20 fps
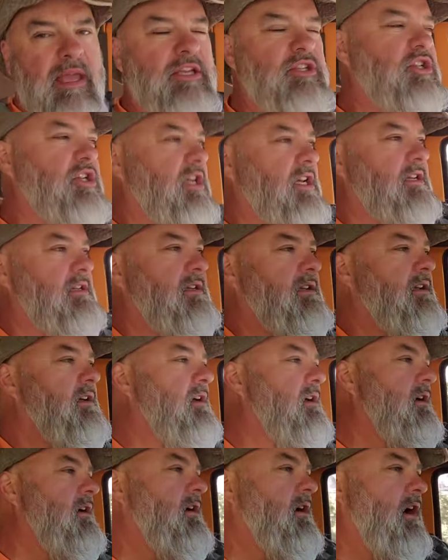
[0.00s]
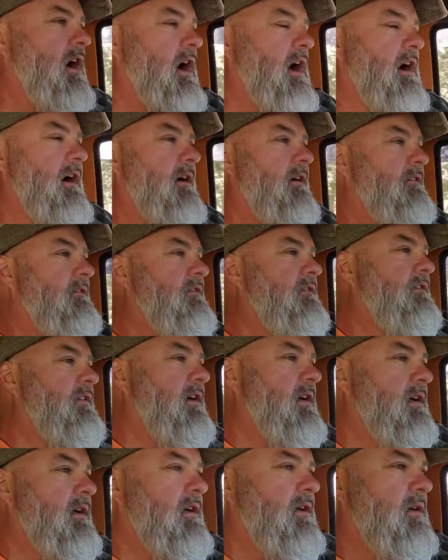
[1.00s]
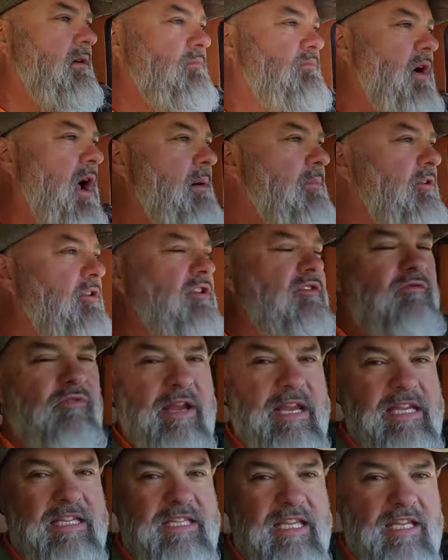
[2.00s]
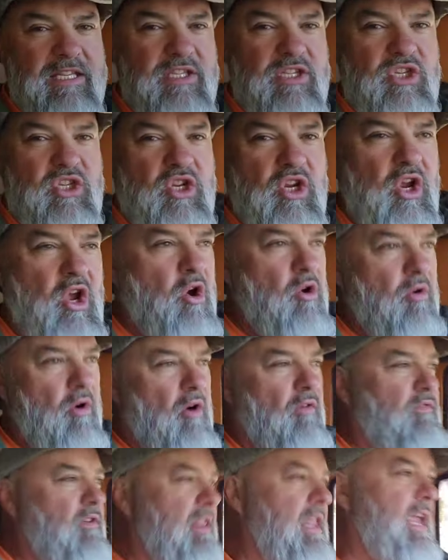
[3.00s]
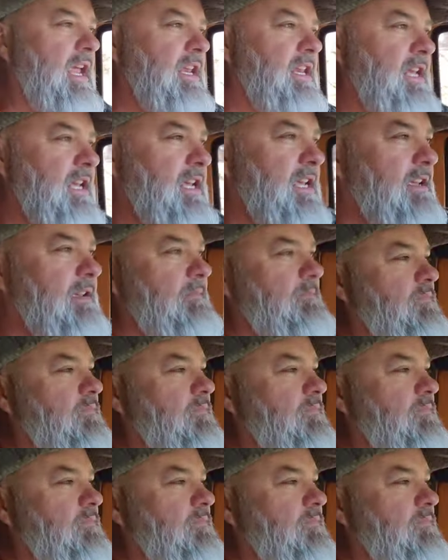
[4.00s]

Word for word: mention of probably reasons to go overlanding